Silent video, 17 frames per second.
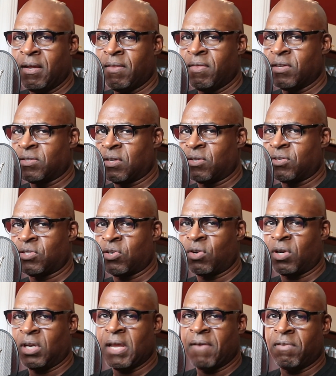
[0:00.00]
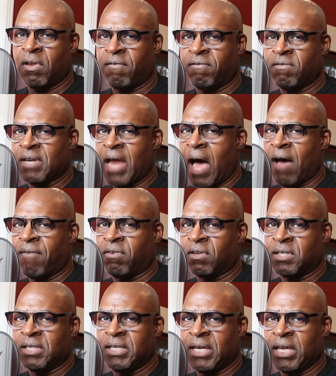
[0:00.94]
There's a certain level of
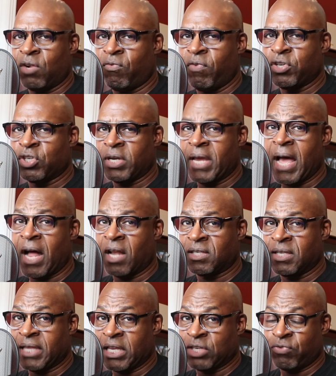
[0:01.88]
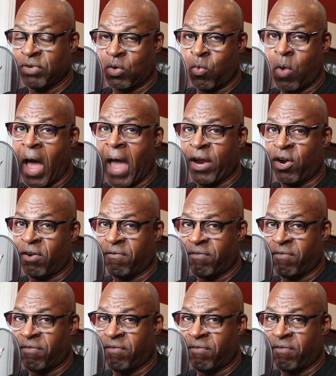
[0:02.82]
novelty and originality that's required,